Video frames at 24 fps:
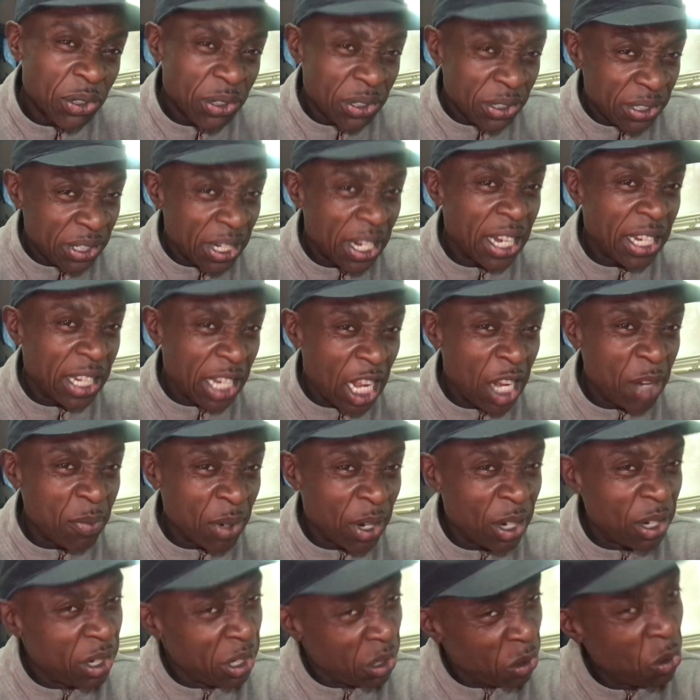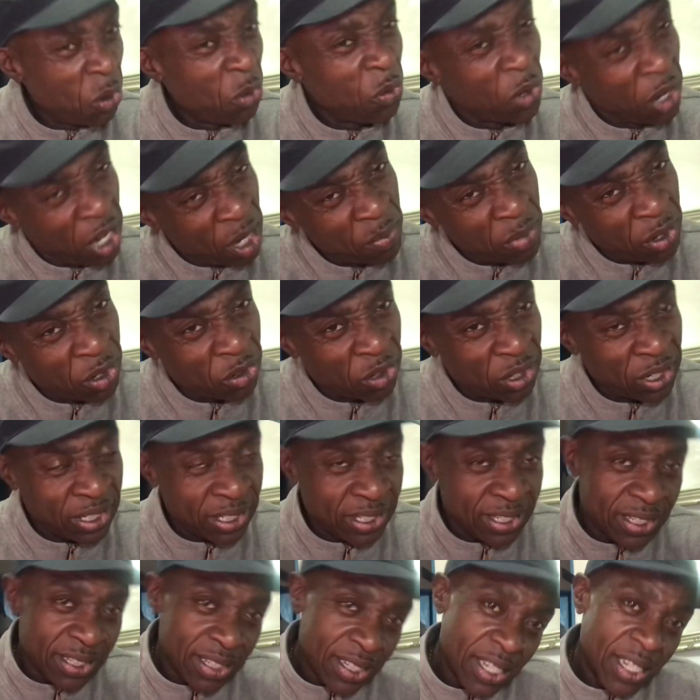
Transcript: Yeah, Labour, all for immigrants.